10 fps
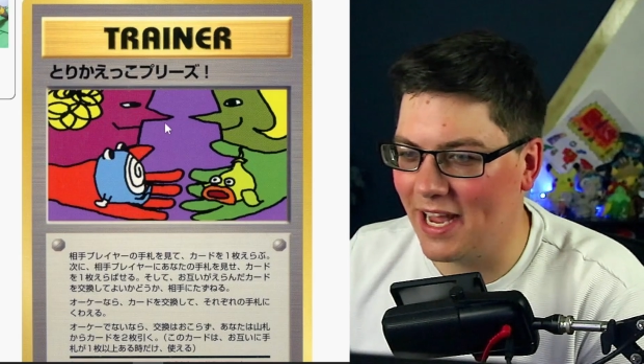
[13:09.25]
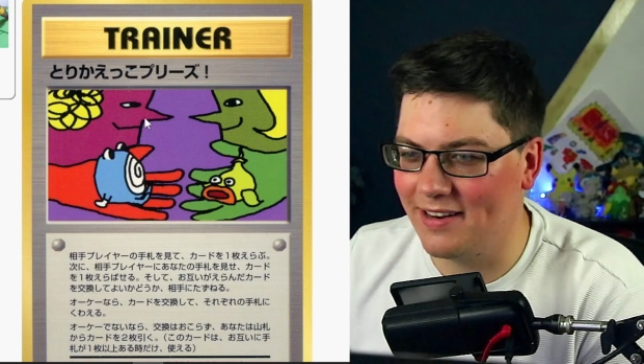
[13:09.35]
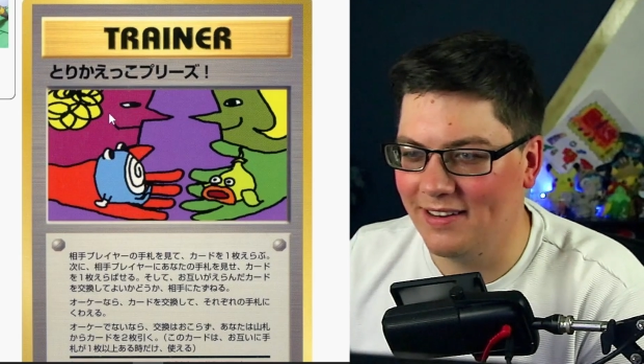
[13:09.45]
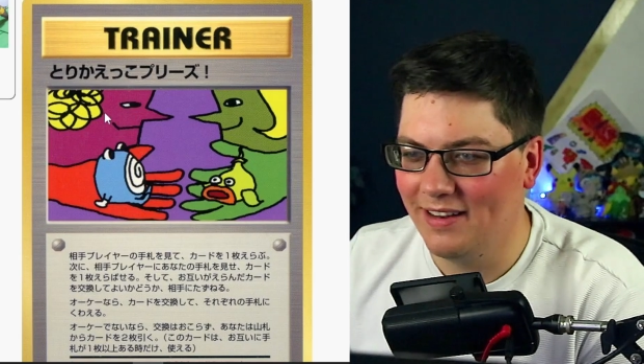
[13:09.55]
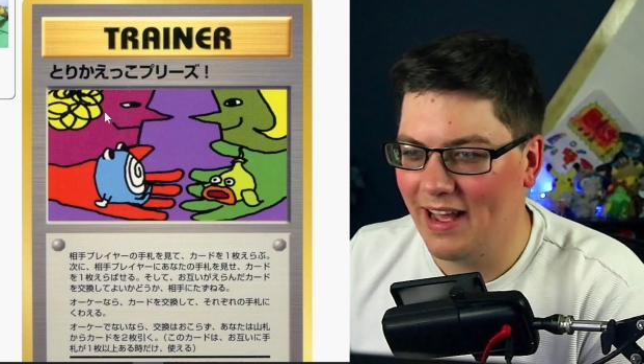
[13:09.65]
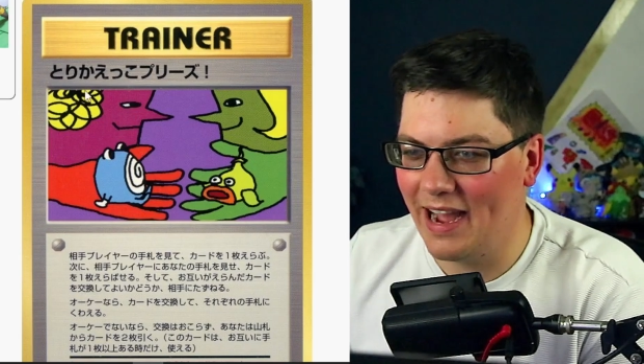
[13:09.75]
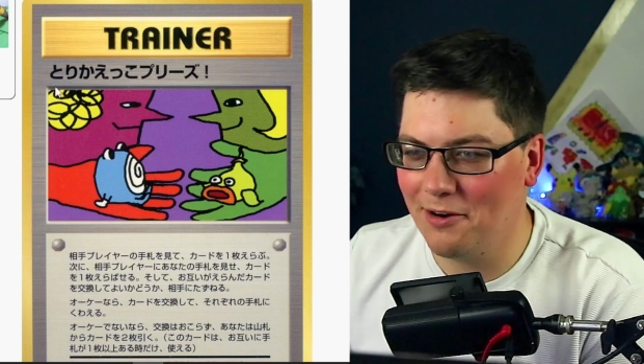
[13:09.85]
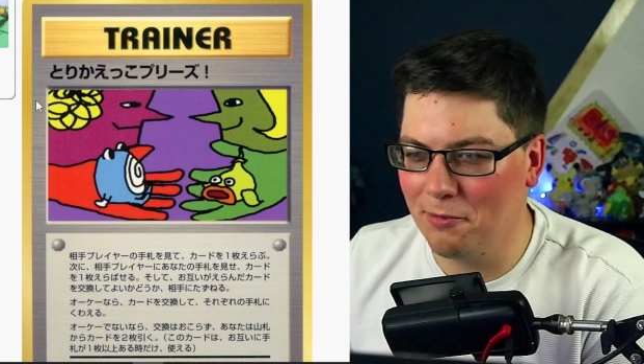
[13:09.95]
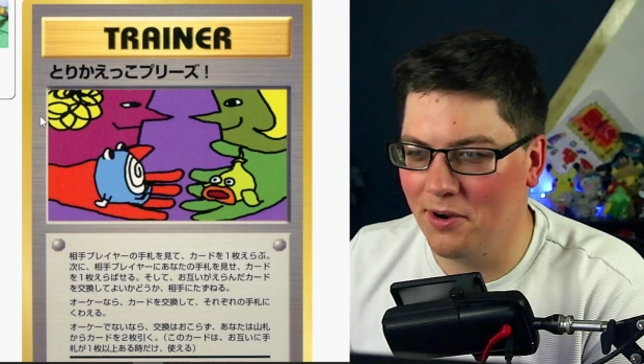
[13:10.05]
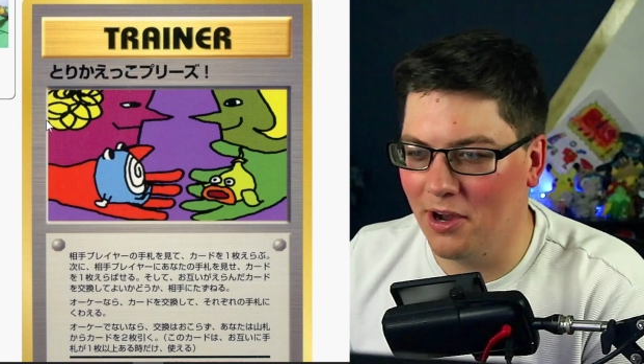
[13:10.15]
I
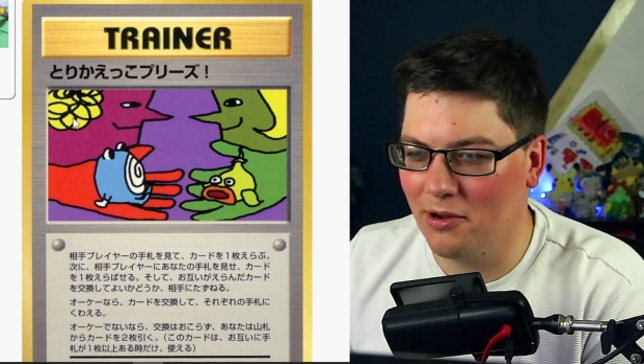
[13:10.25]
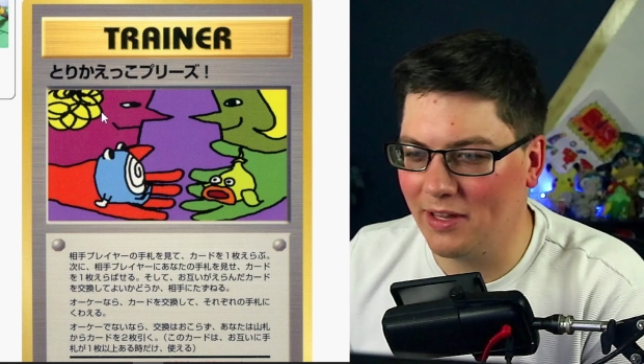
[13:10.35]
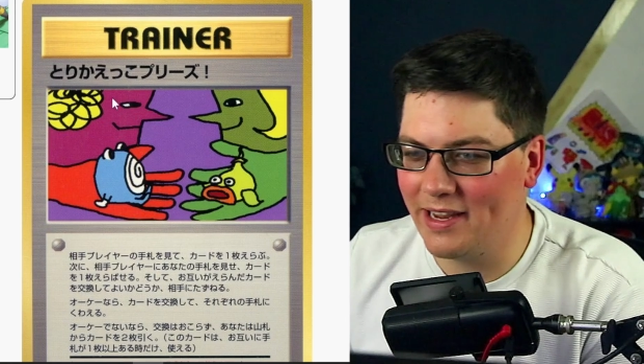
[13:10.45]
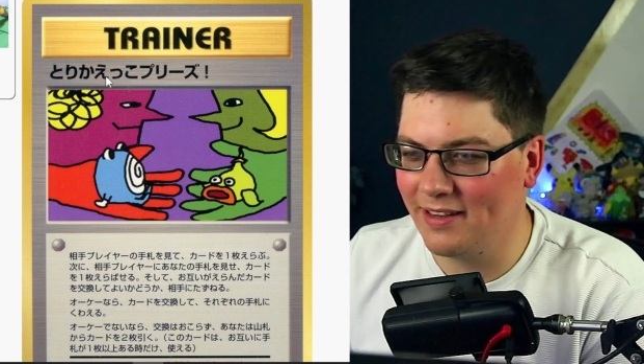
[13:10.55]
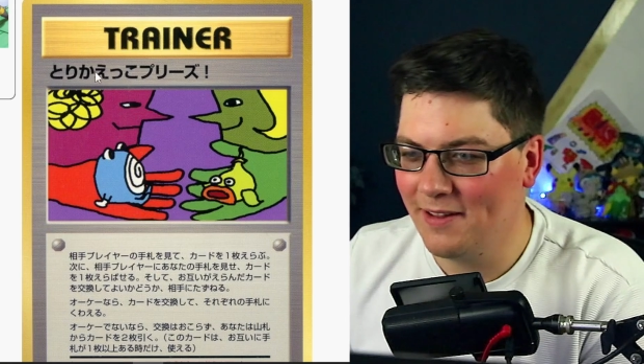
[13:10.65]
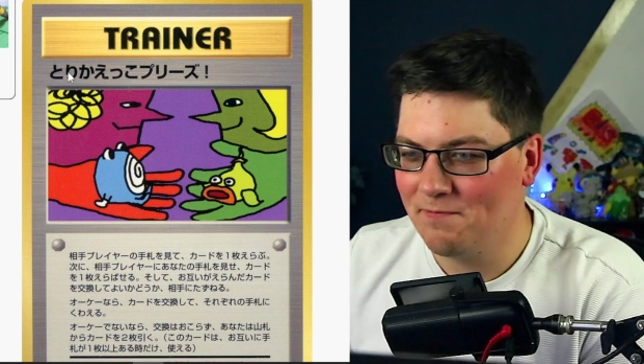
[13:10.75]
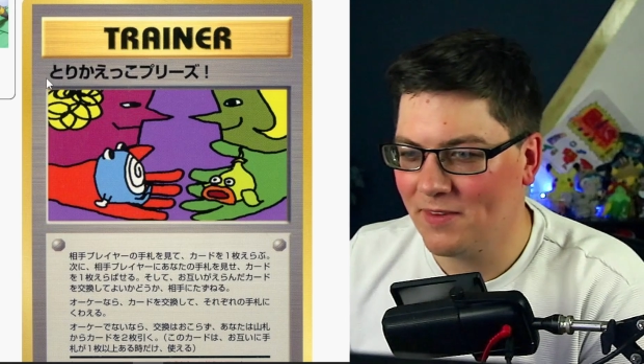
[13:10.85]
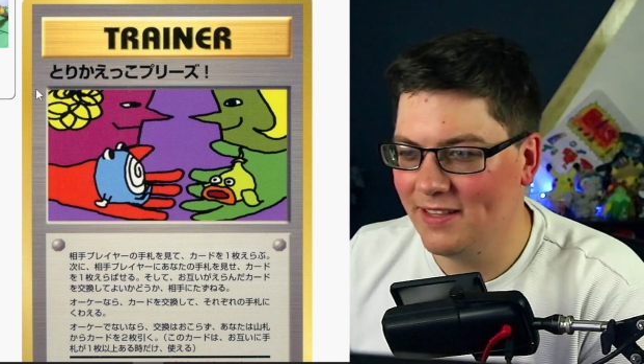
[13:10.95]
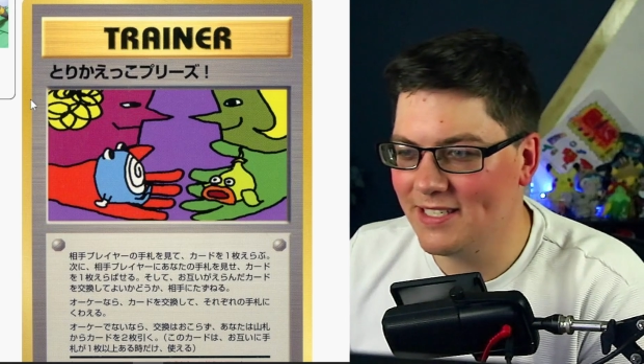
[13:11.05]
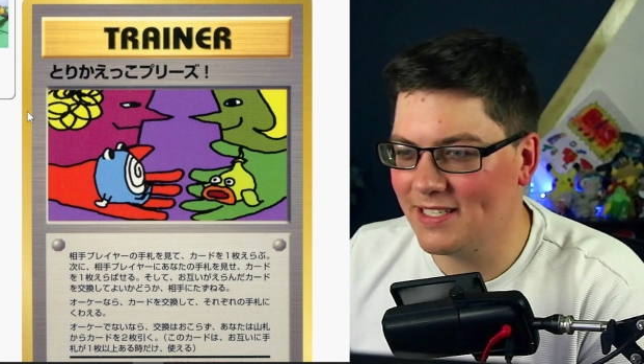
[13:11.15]
don't know, like,
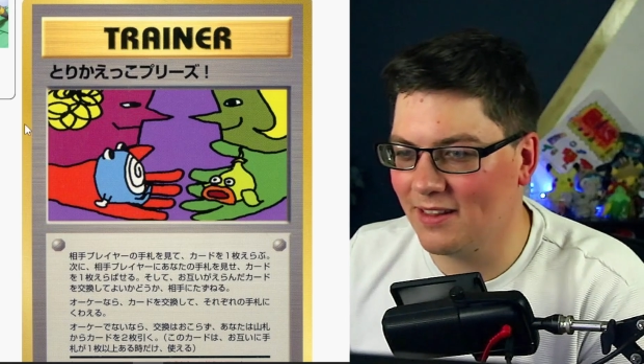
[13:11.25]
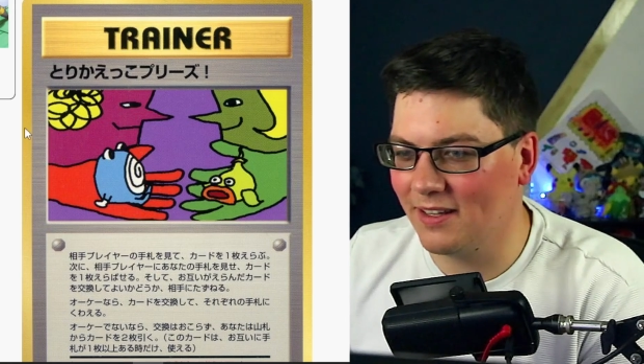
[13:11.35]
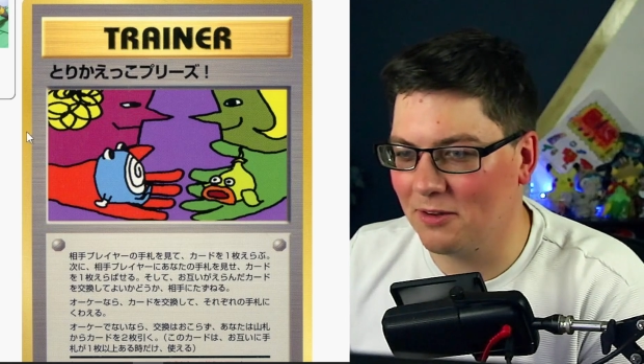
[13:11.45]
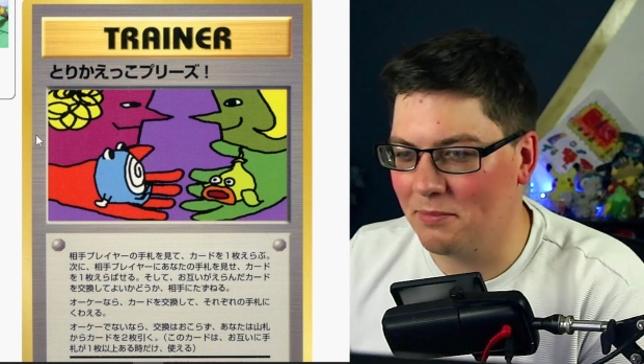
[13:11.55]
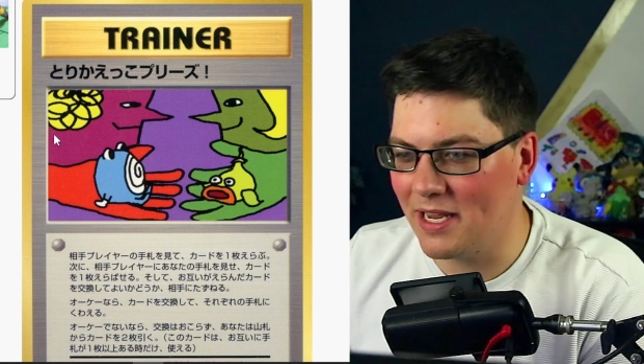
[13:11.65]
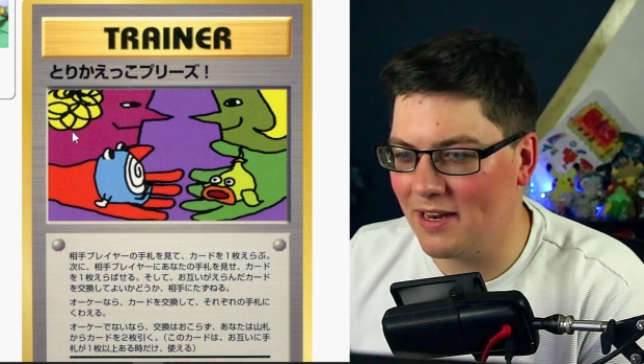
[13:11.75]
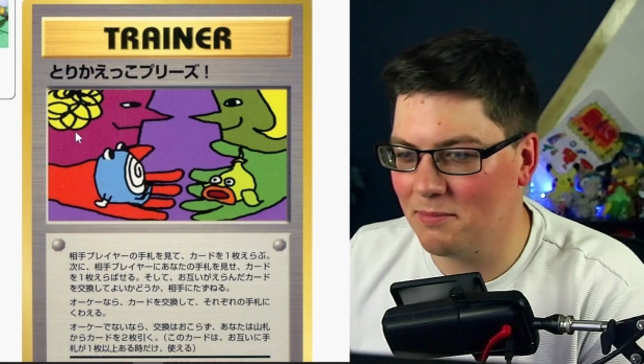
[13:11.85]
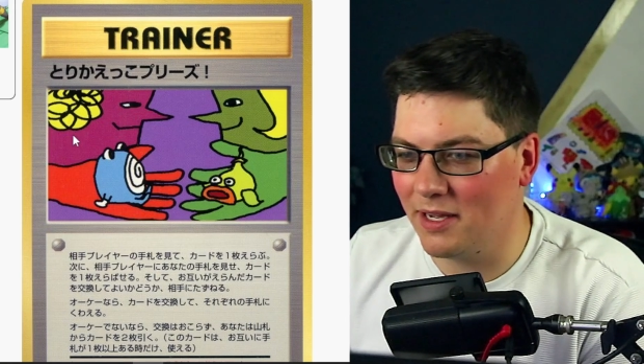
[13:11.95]
this is a little mean,